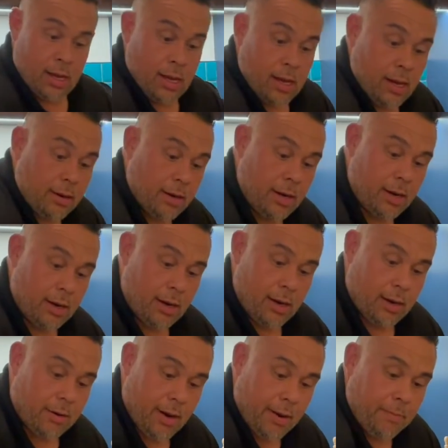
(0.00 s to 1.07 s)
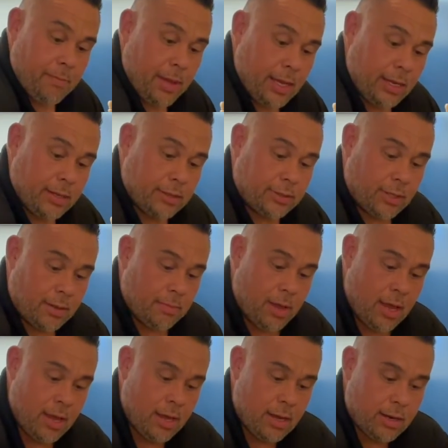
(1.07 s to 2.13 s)
I'm going to grab me some
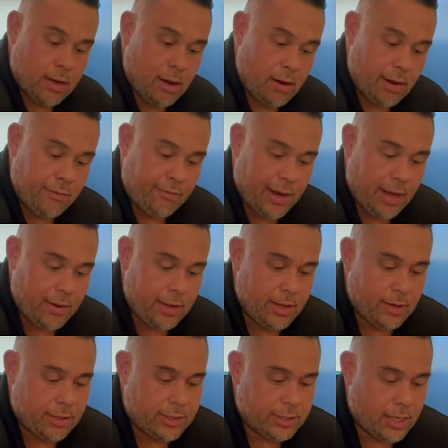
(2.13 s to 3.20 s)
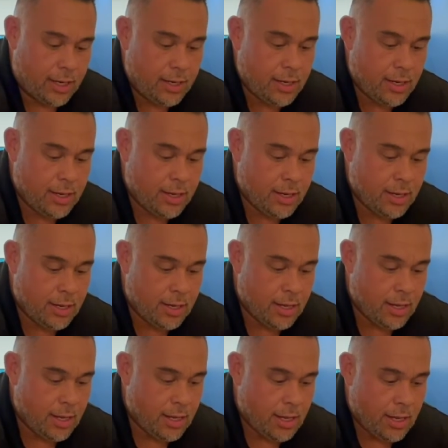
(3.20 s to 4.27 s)
cauliflower yolk sung,
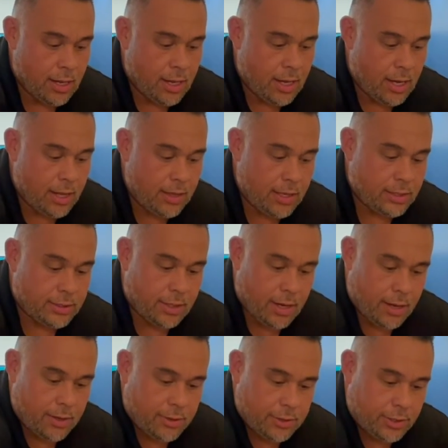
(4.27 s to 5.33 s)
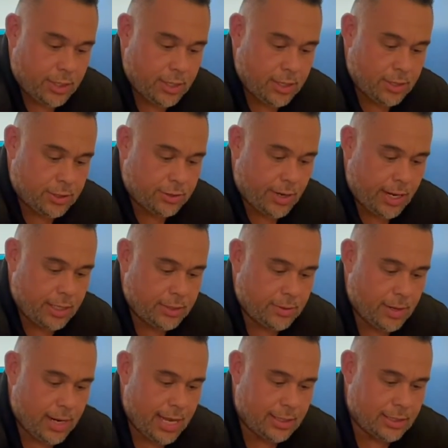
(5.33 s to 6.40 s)
and this goes straight
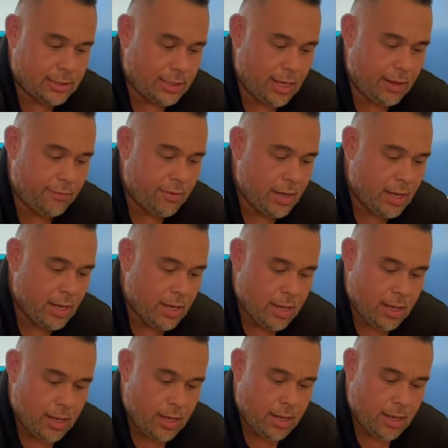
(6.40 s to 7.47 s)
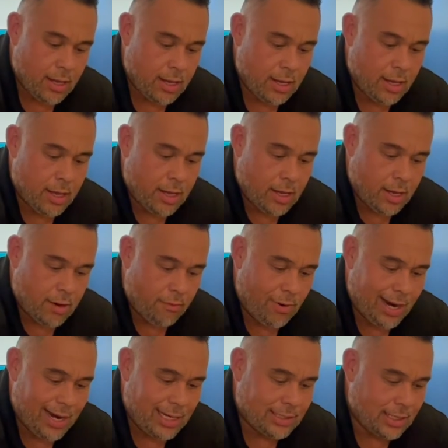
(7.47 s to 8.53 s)
into a lettuce leaf.
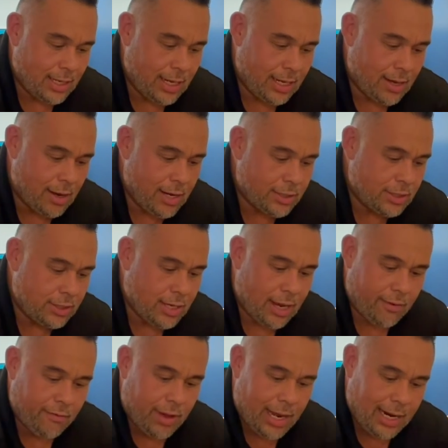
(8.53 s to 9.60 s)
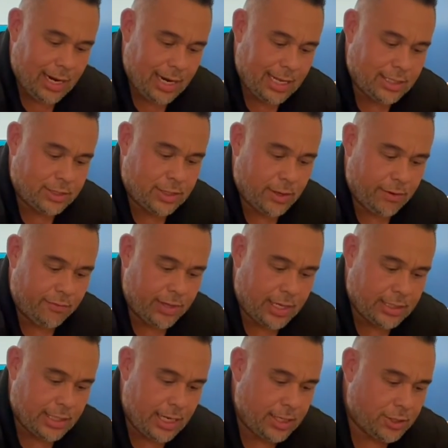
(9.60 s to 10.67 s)
Realistically, guys, you'd have at least 2 of
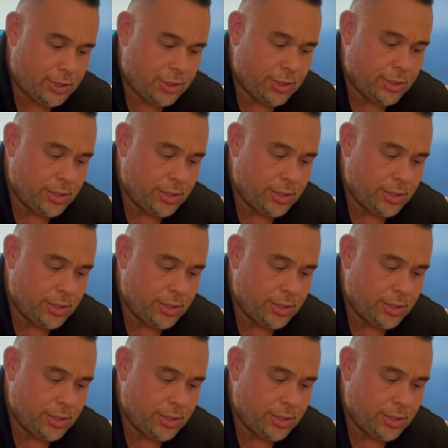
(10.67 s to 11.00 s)
these each.